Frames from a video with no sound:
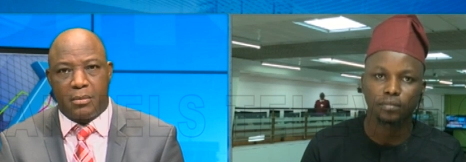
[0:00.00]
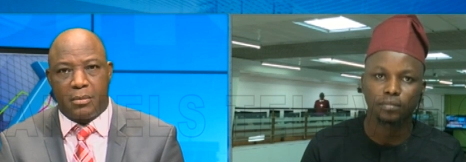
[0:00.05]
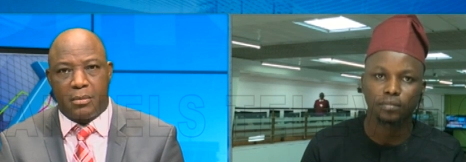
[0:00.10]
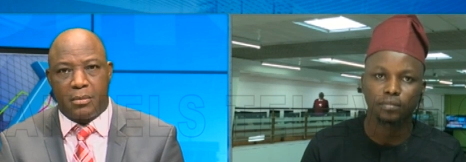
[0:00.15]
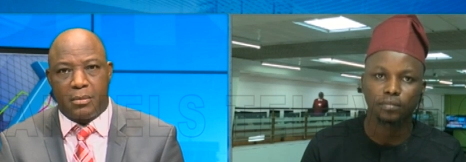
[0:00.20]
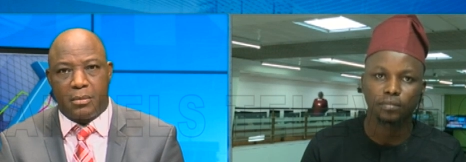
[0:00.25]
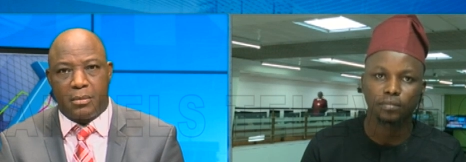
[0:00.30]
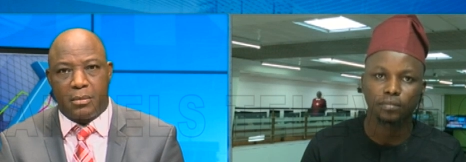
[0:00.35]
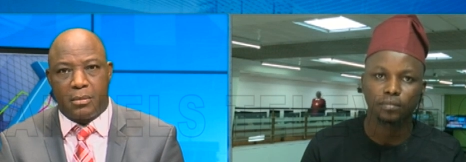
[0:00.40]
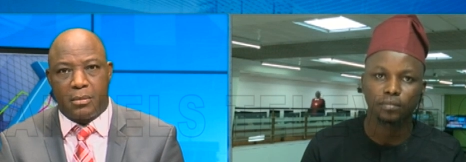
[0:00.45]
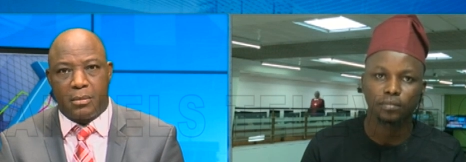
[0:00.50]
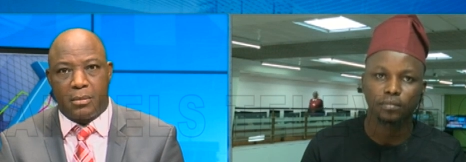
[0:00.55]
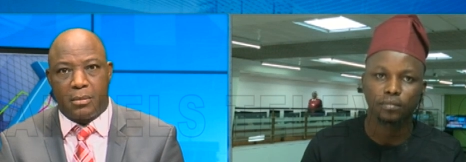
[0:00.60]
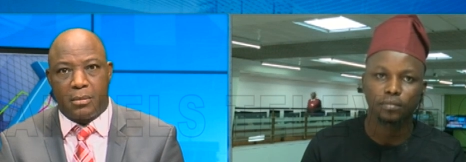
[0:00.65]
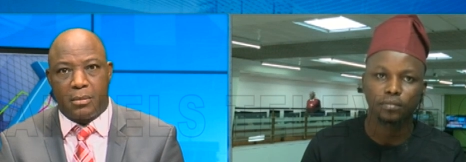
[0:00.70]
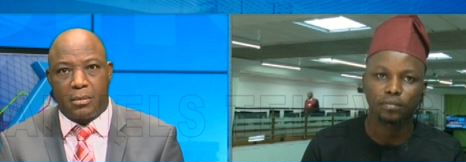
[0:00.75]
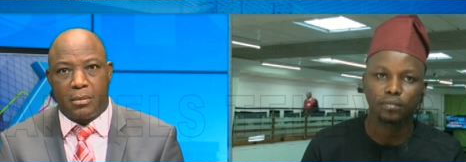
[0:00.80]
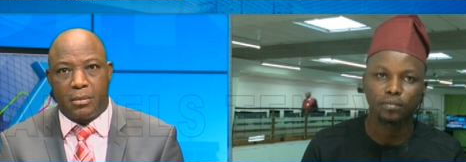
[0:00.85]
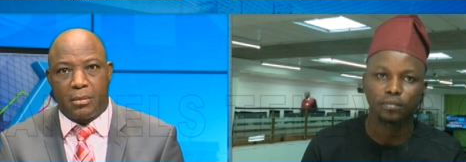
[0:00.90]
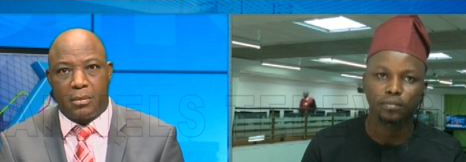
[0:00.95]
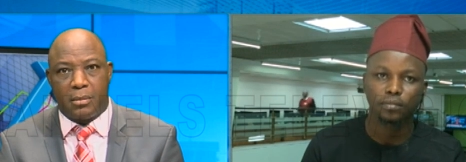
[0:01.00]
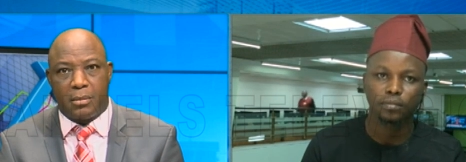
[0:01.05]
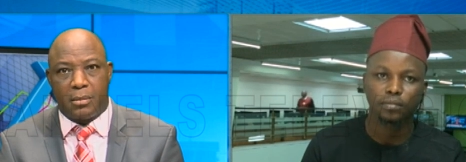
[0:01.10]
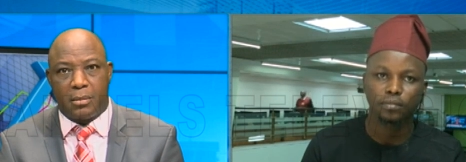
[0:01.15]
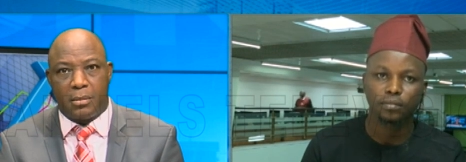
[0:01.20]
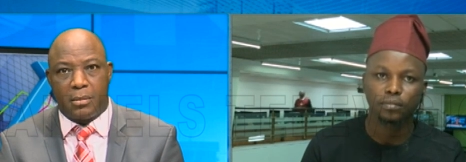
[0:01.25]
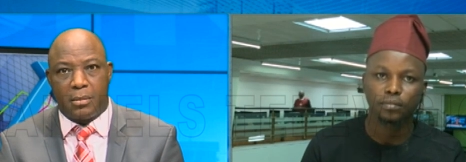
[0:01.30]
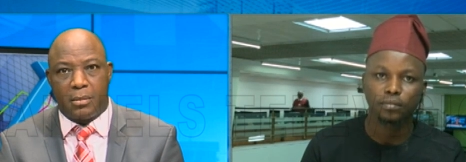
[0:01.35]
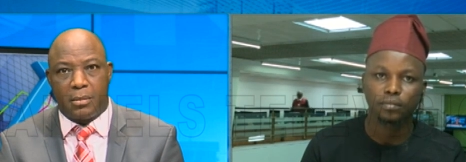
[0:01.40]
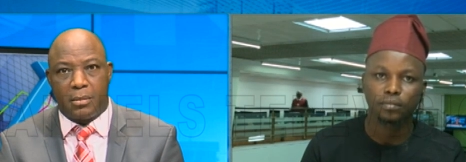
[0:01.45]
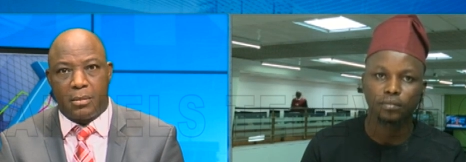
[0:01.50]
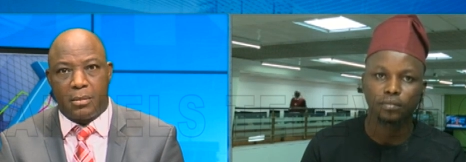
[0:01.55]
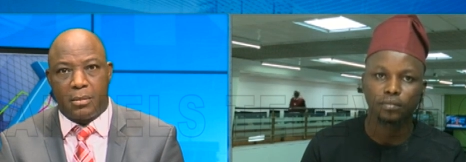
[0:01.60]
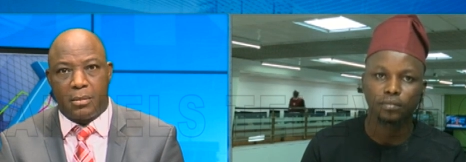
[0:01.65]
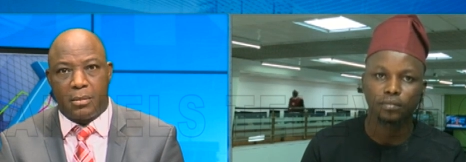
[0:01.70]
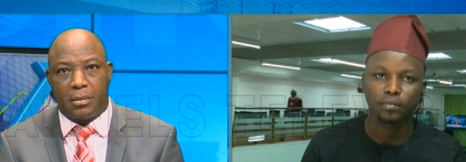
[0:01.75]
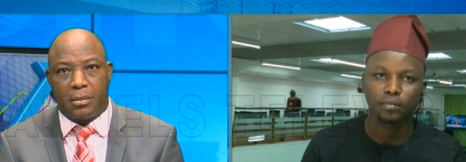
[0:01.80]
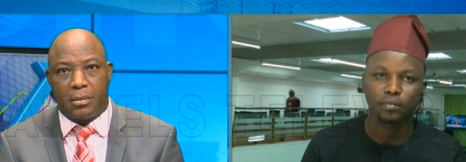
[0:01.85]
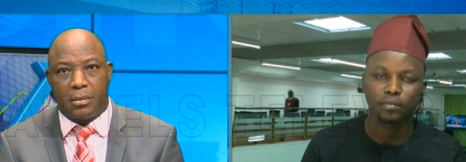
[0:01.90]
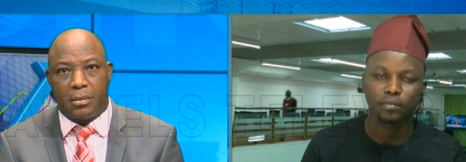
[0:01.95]

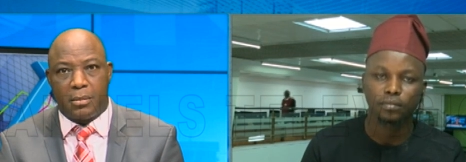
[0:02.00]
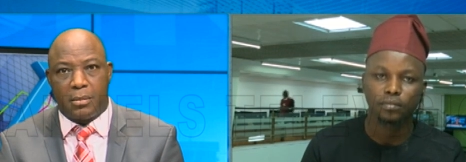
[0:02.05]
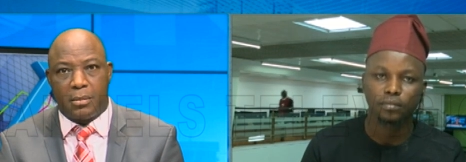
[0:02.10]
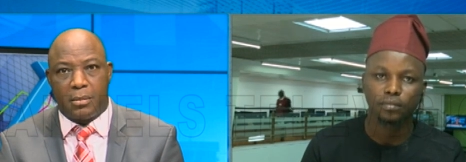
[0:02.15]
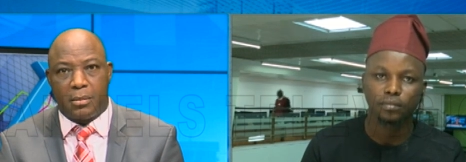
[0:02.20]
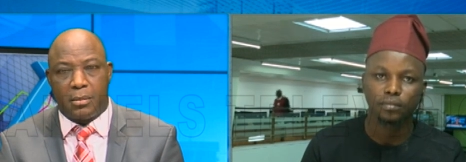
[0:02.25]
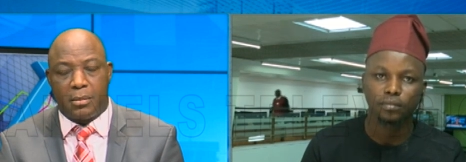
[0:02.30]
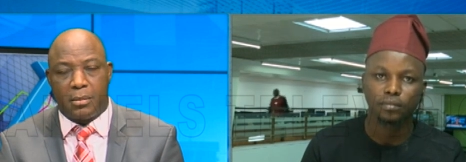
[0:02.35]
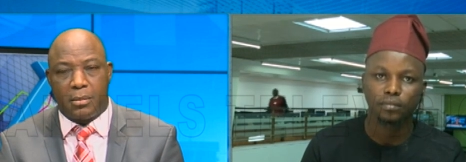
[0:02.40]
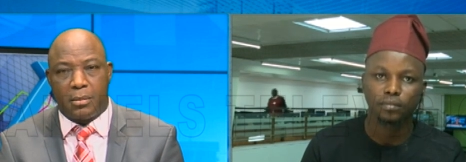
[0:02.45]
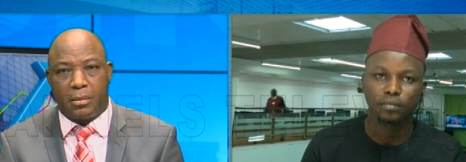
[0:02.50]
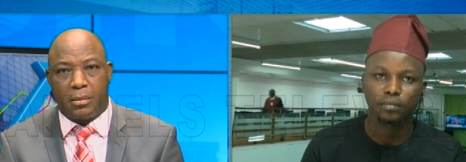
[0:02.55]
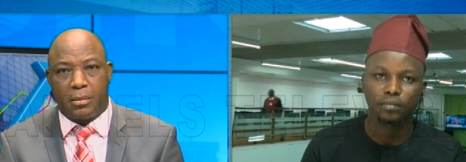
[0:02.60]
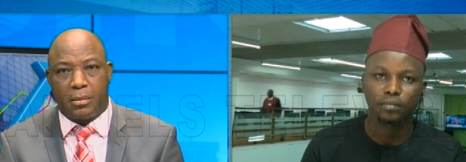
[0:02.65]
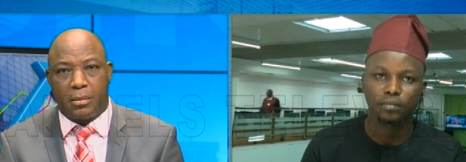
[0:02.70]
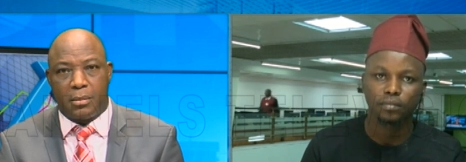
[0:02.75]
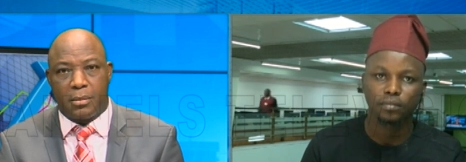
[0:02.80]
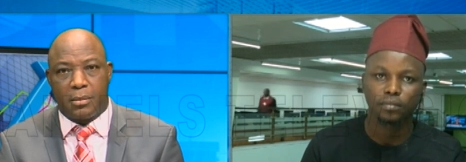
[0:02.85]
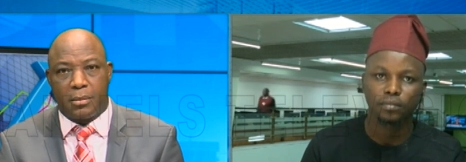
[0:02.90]
(no one is talking)